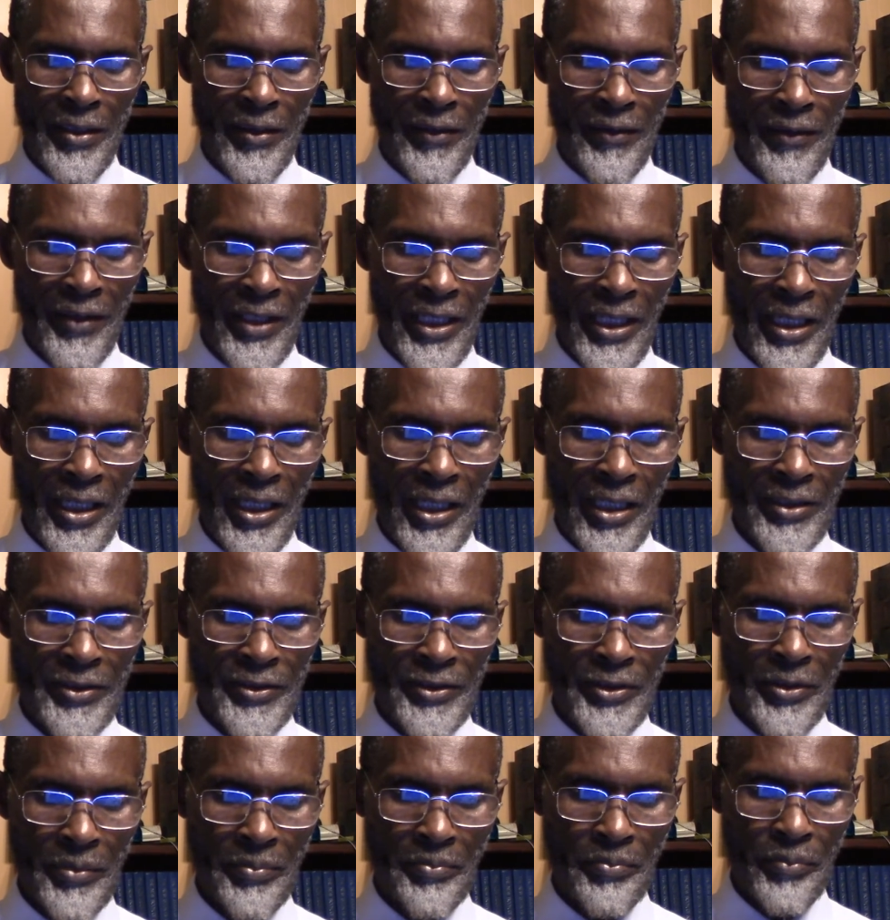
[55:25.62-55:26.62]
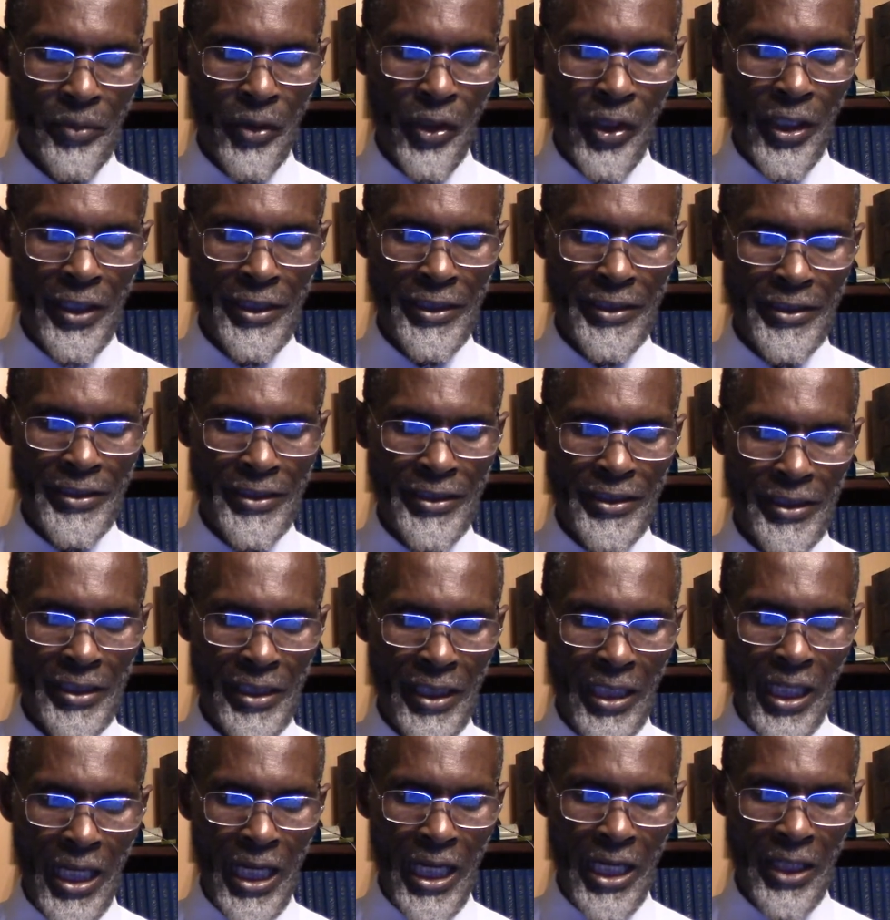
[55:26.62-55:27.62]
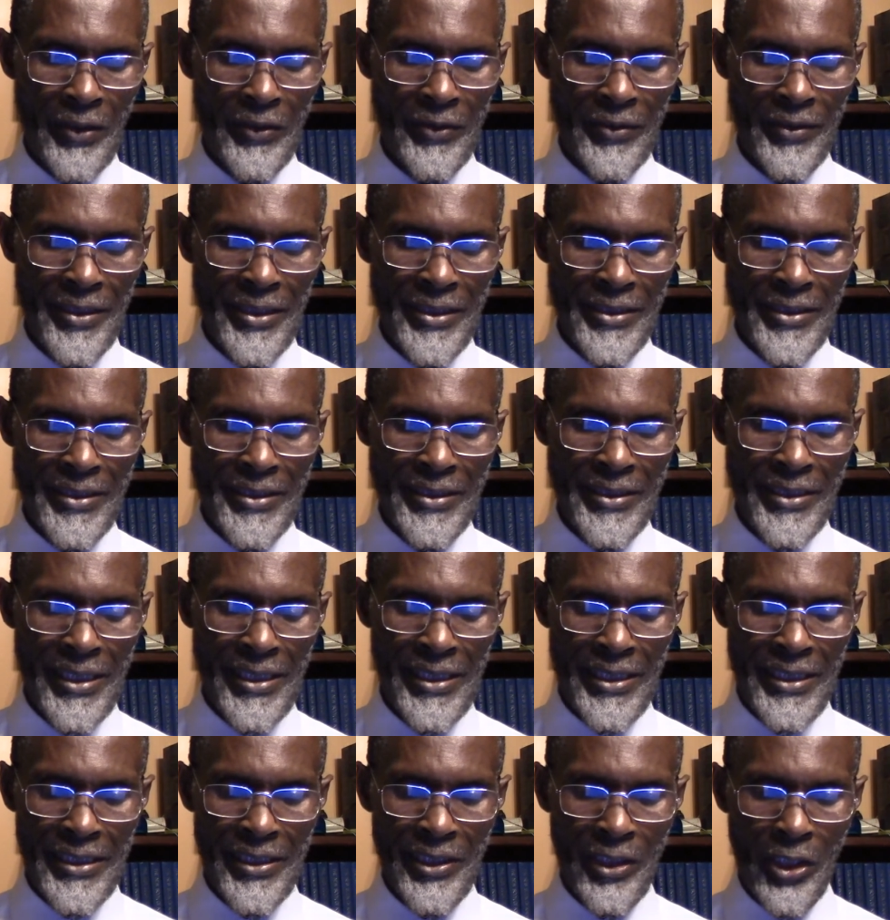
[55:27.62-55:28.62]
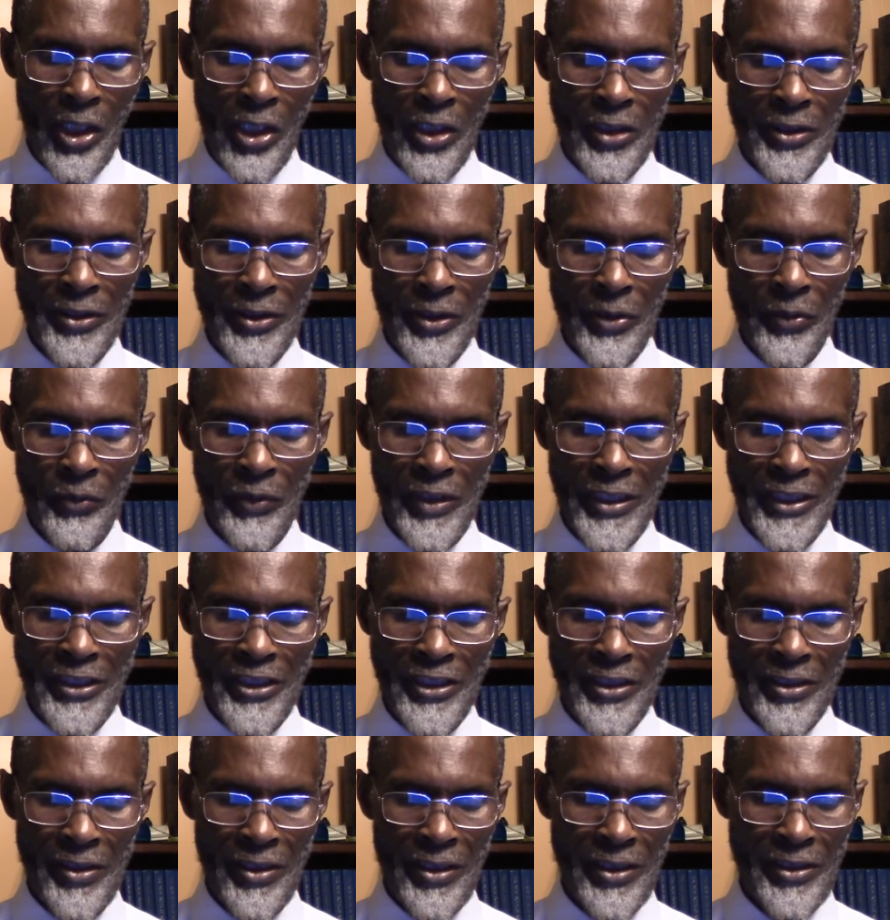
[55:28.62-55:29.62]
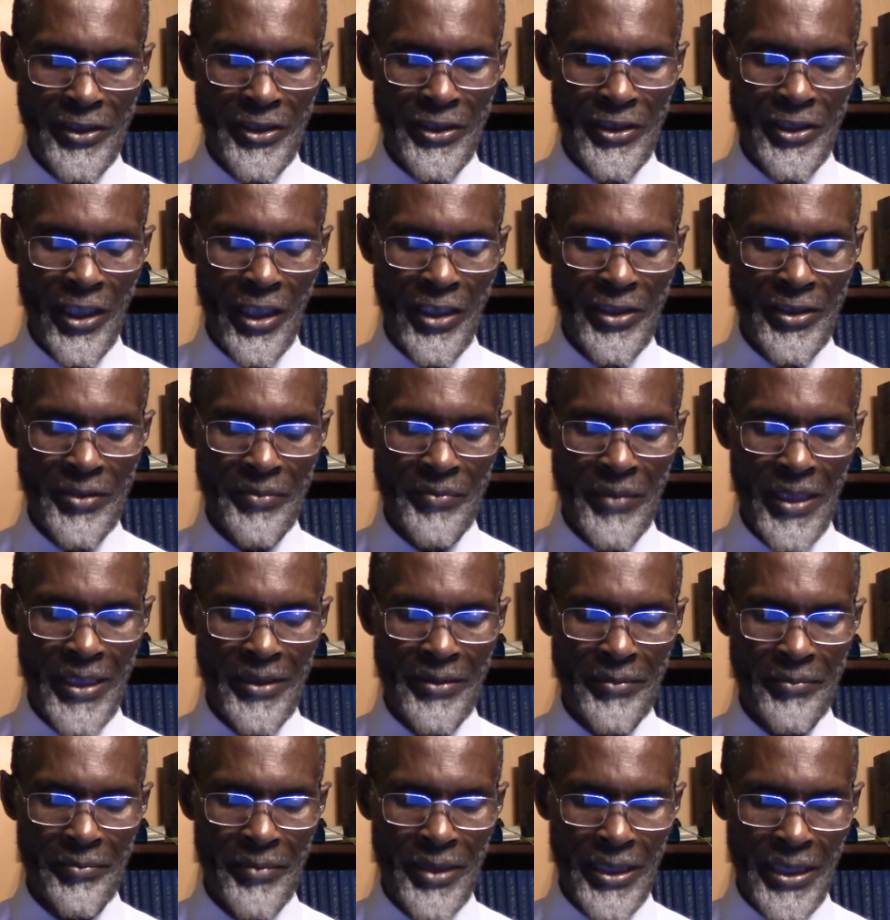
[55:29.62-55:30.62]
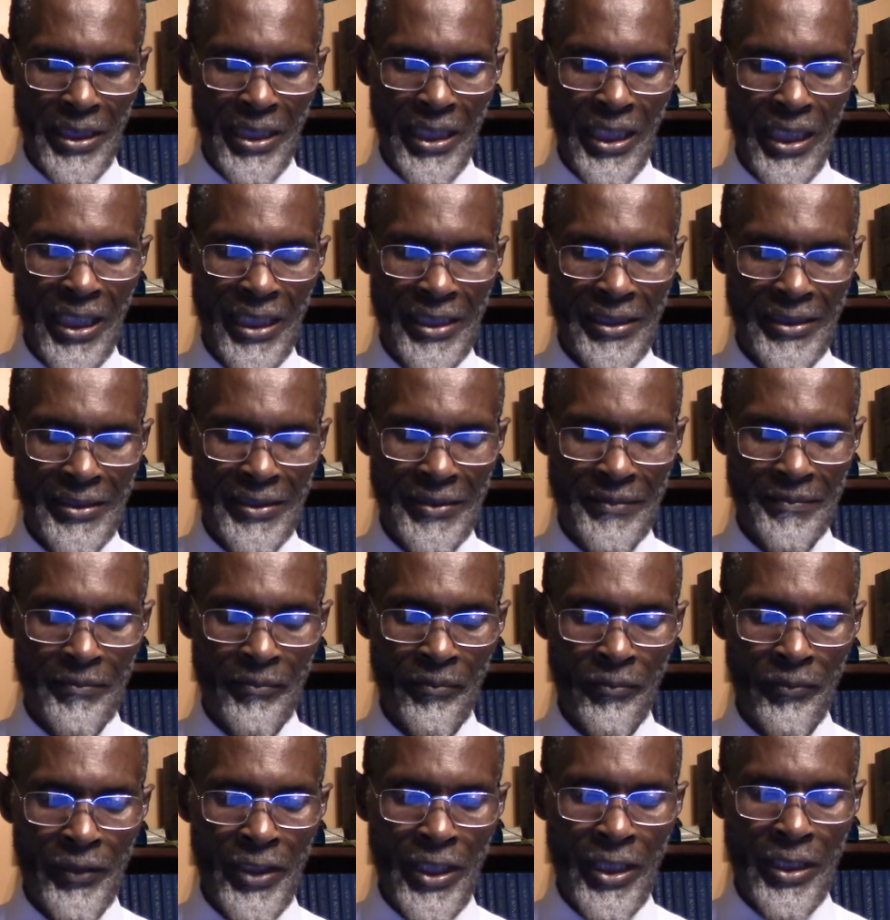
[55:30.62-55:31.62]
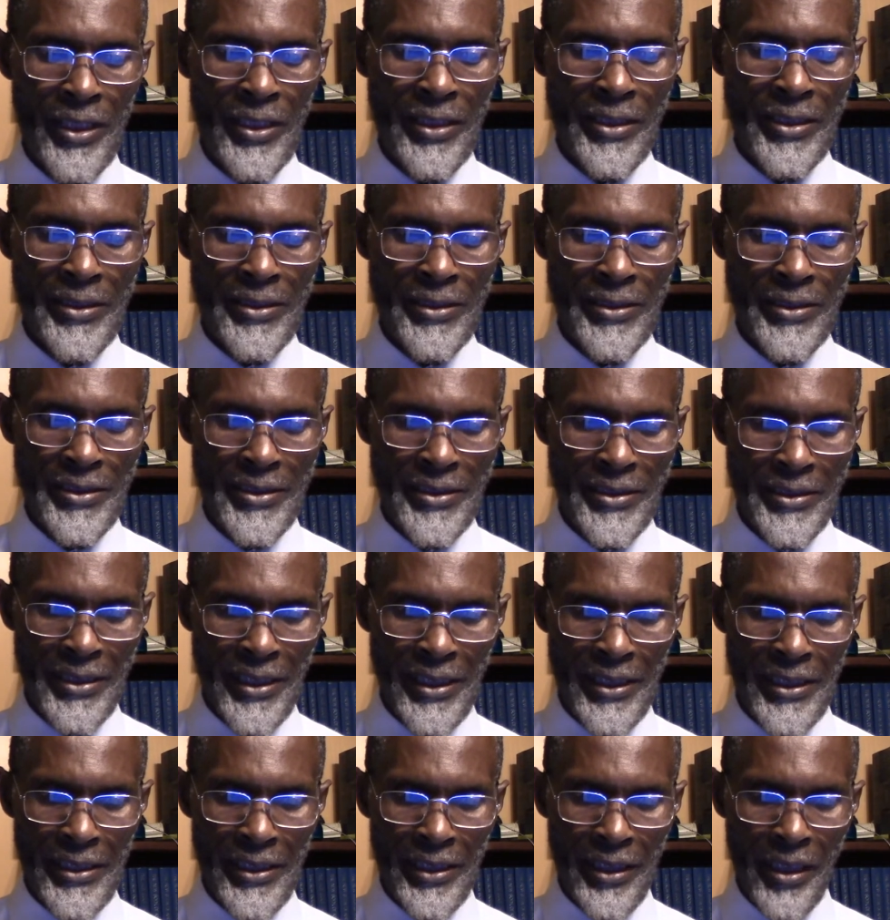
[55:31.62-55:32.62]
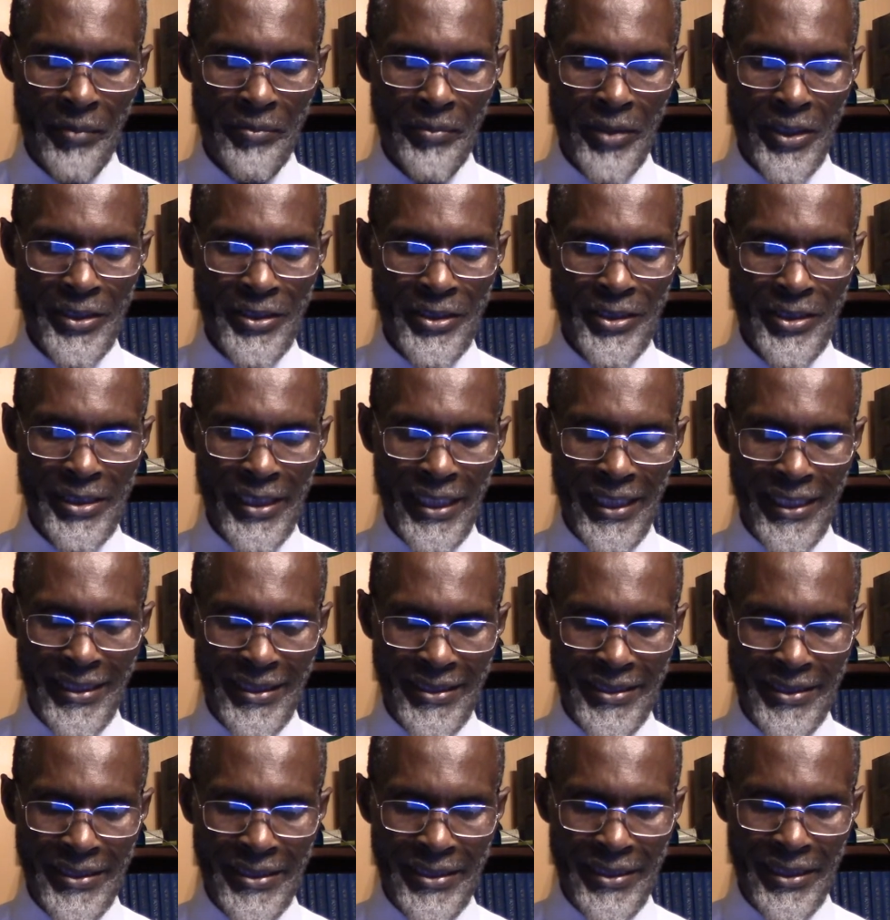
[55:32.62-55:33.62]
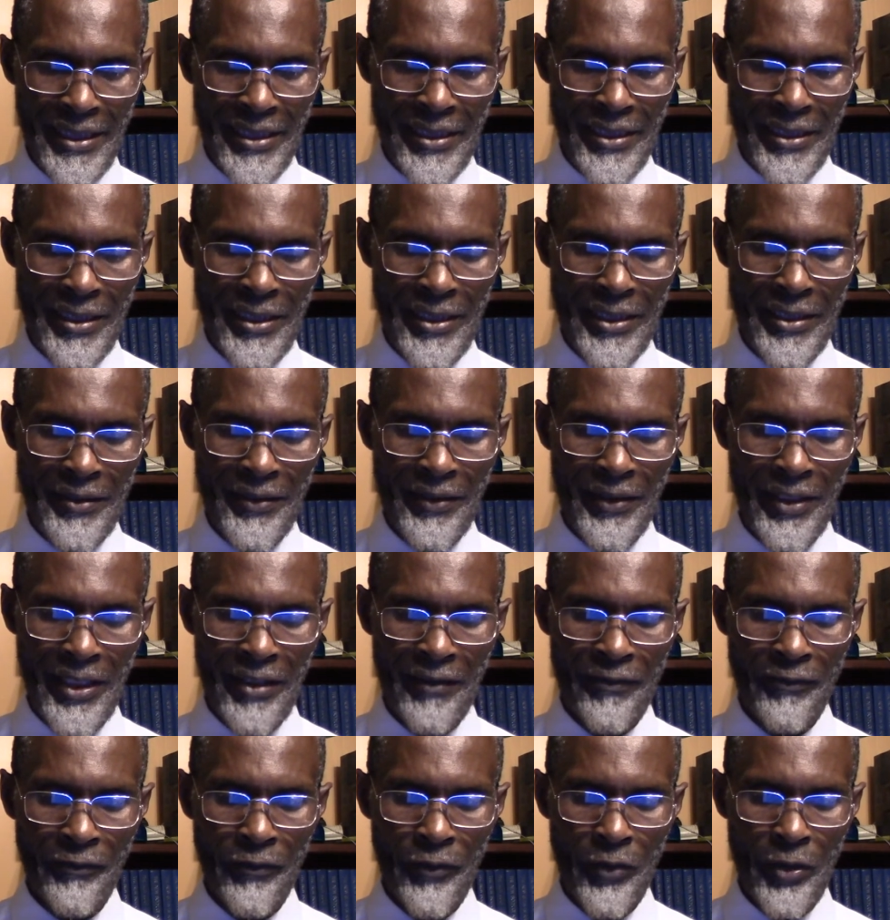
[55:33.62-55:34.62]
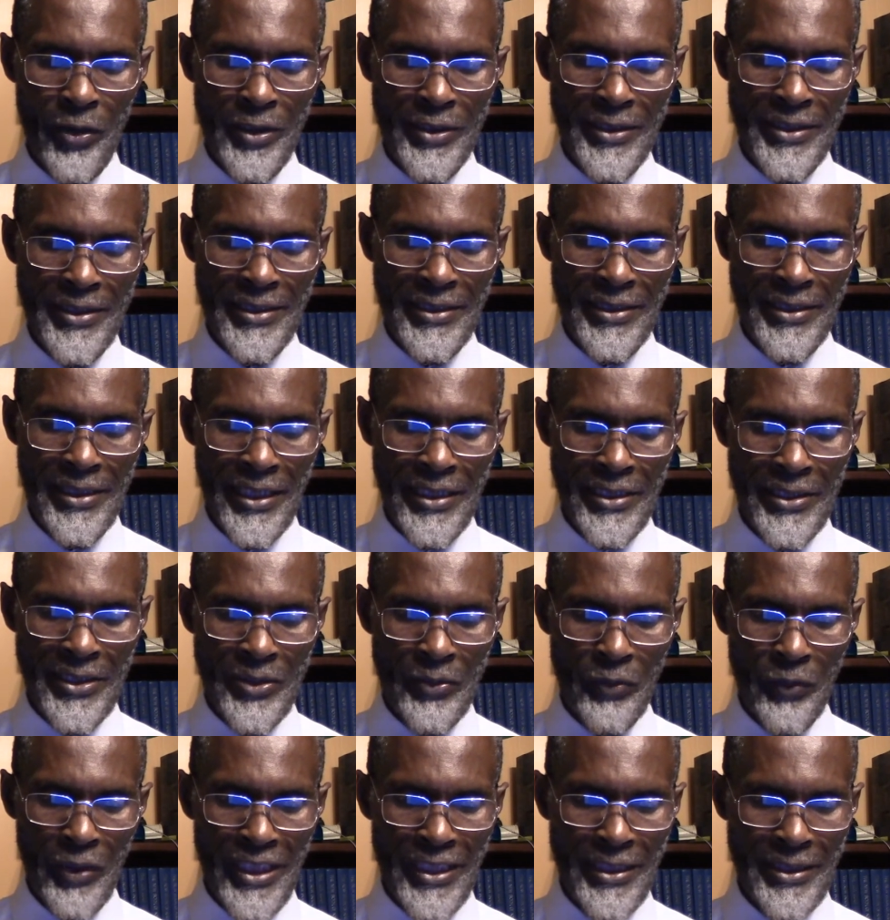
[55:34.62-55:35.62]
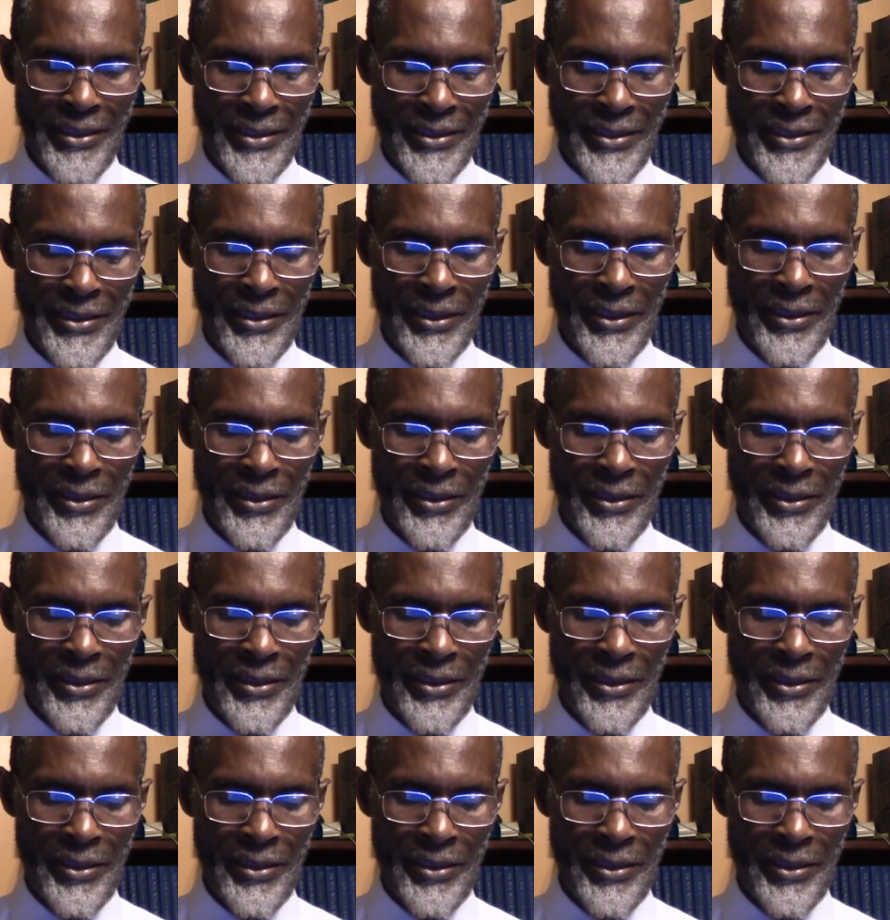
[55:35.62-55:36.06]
They are to point out the seal under which the judgment began. Seal number six therefore six wings.